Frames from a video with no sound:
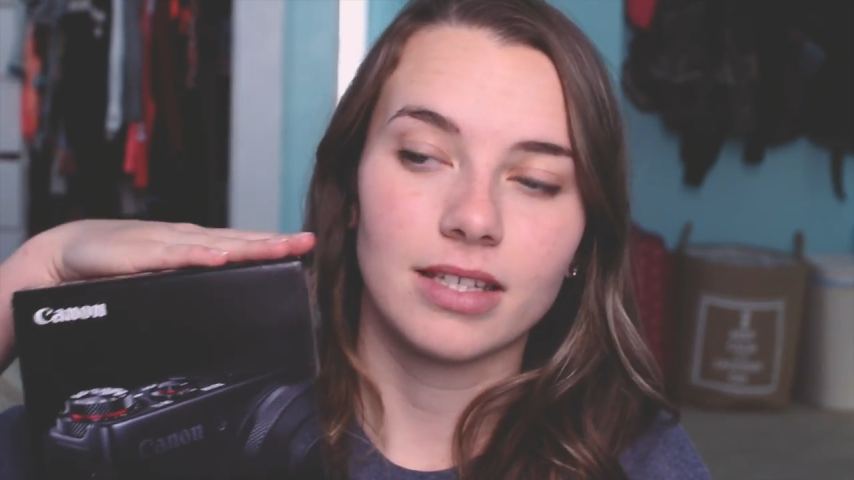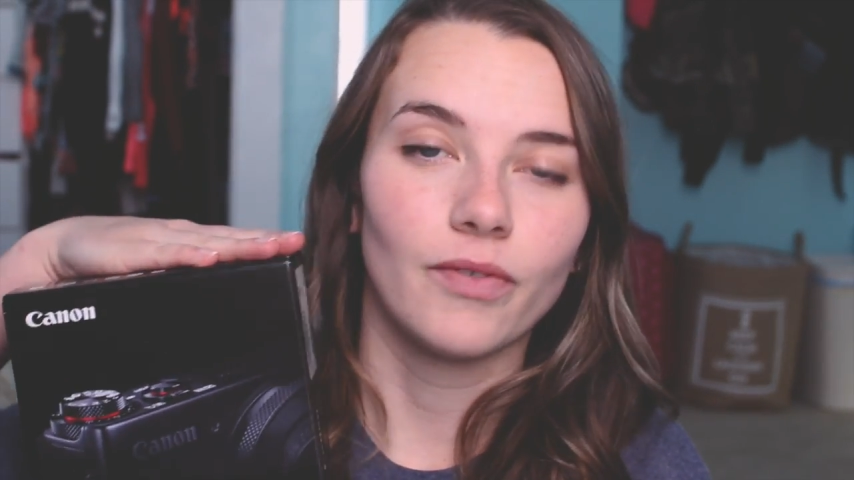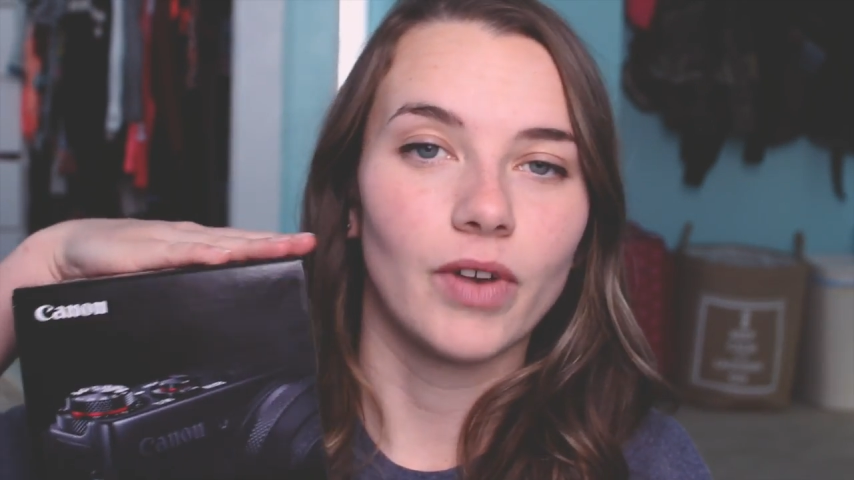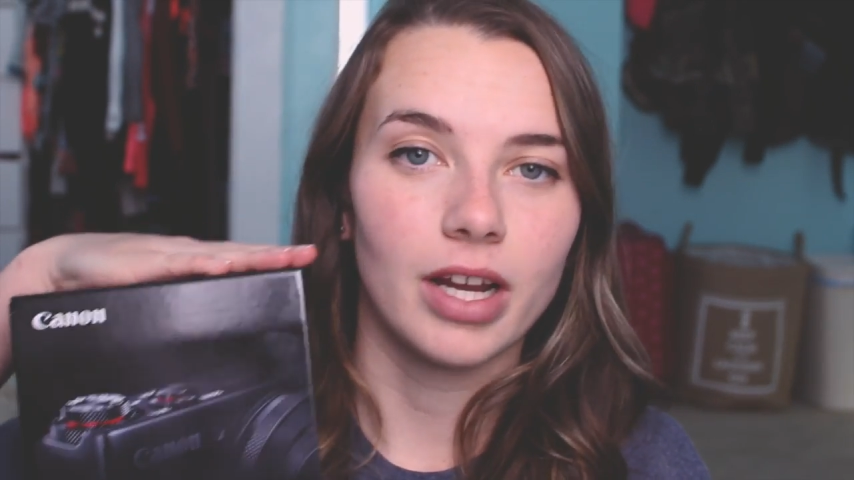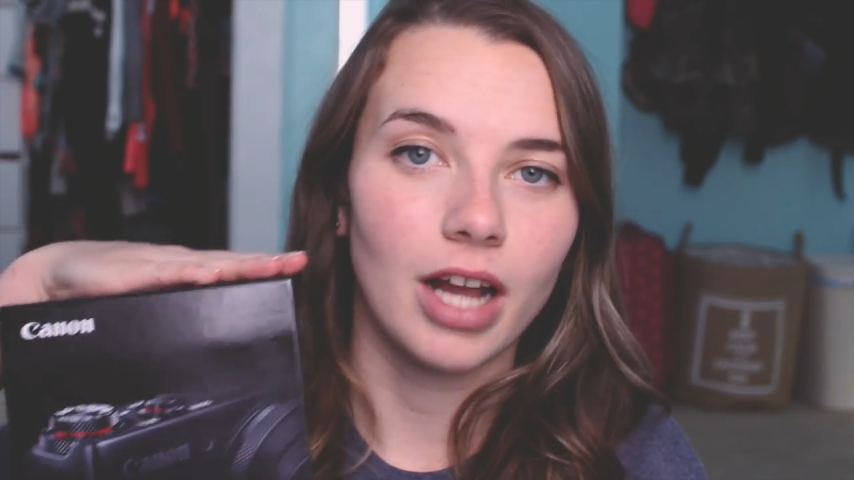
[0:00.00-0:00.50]
is a
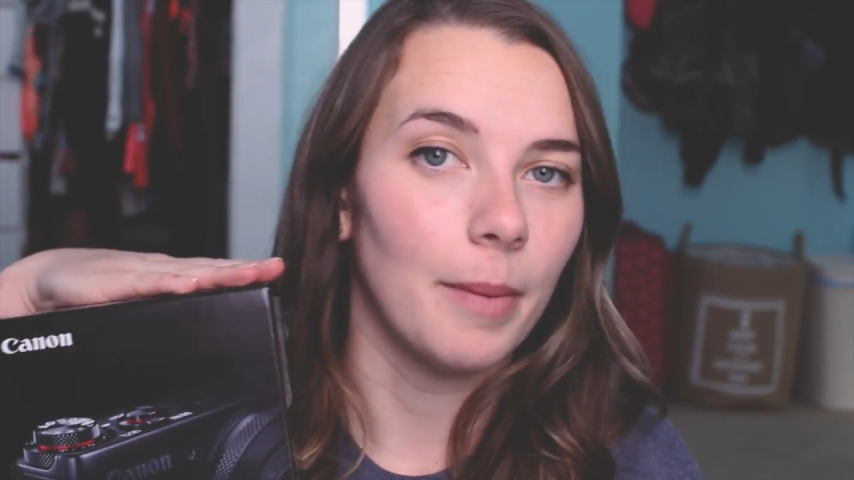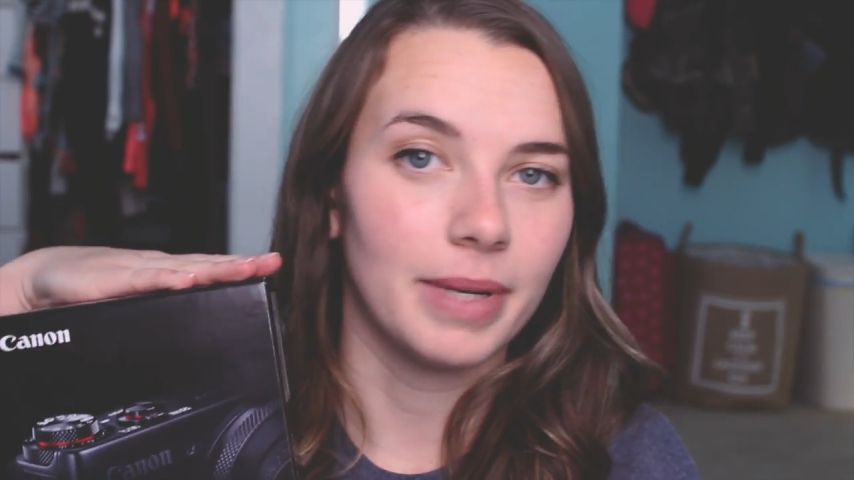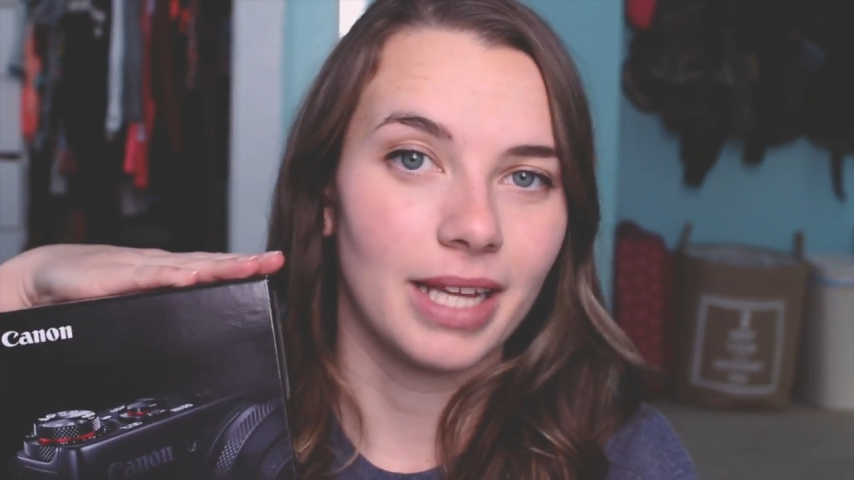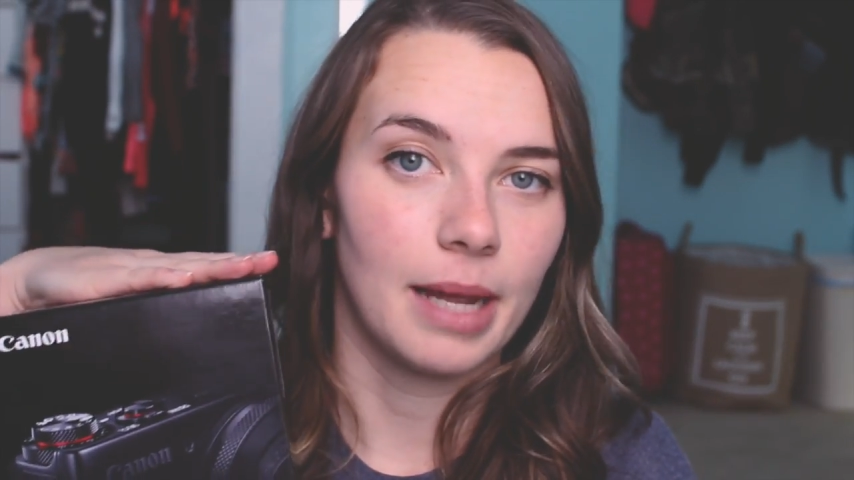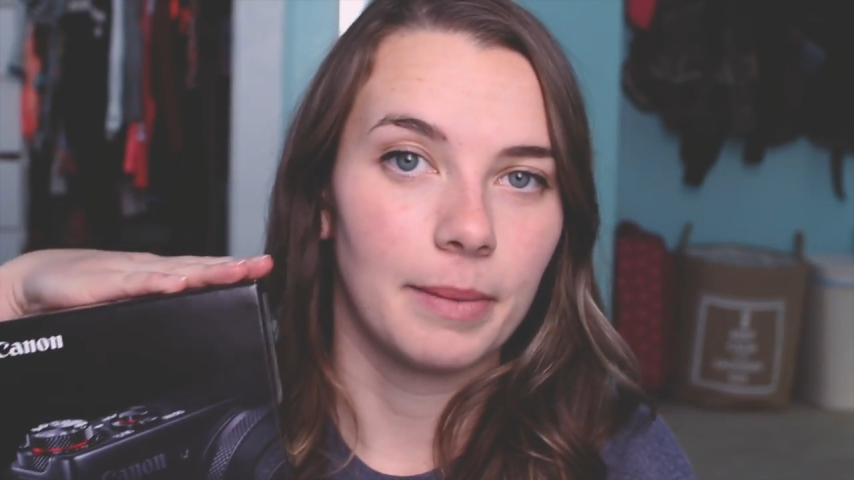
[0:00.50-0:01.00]
very
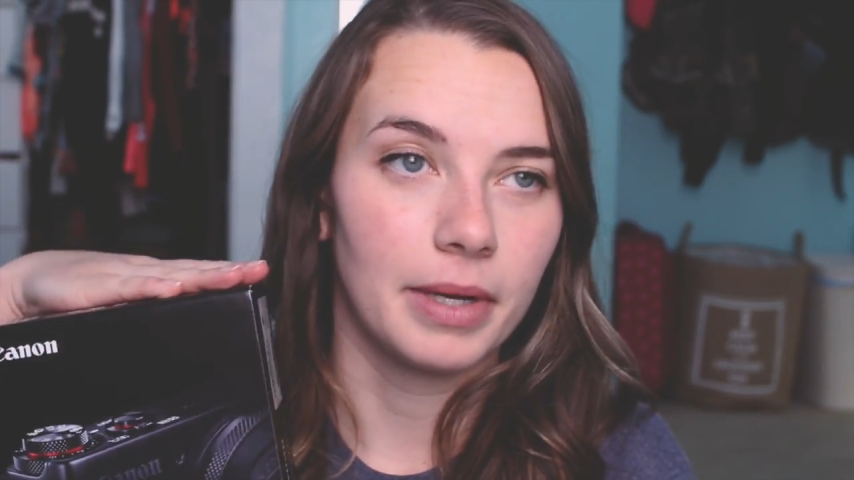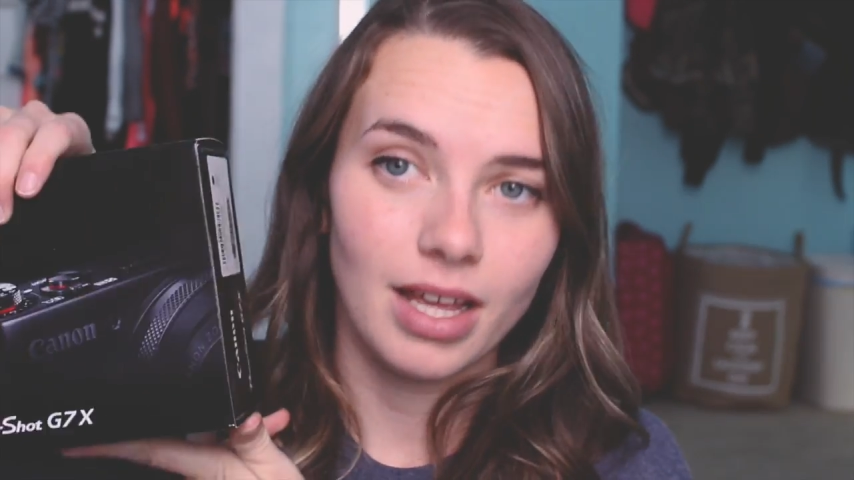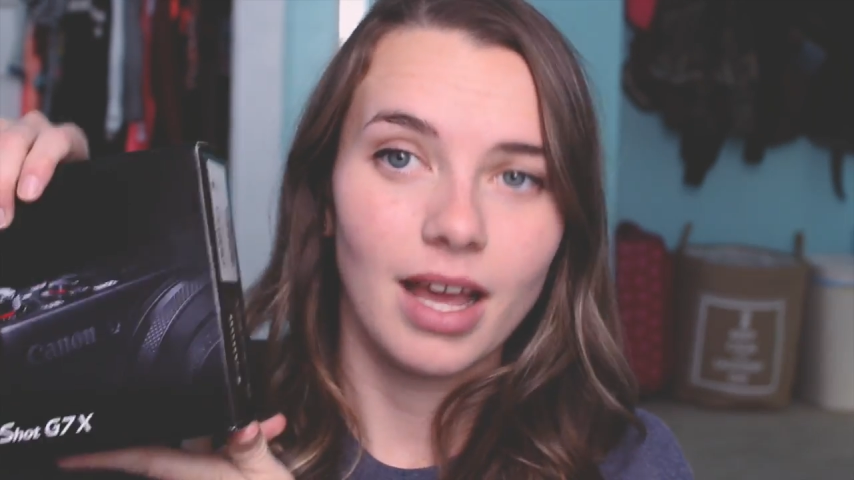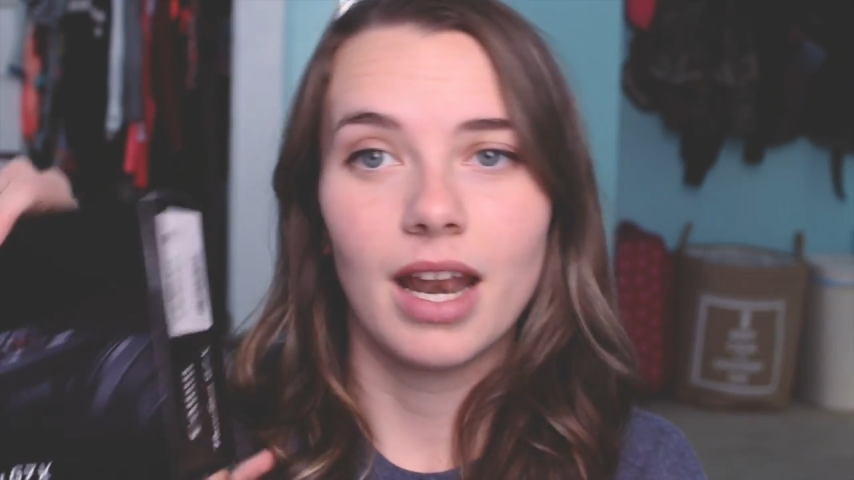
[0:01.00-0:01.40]
common camera